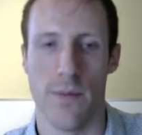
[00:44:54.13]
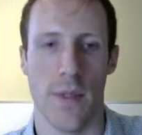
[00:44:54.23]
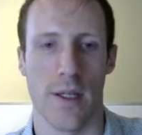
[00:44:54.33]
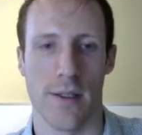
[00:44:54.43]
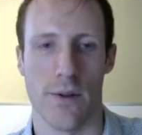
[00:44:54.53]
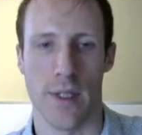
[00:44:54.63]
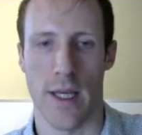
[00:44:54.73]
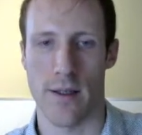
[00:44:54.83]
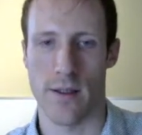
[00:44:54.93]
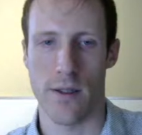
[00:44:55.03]
because it only
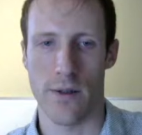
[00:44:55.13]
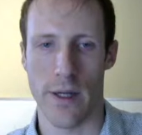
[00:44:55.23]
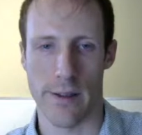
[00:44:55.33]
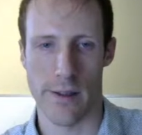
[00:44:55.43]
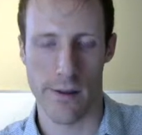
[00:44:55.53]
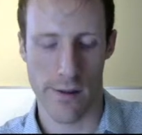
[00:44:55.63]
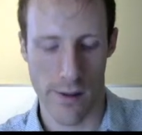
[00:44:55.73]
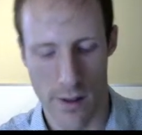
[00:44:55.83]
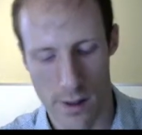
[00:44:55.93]
has 2 edges.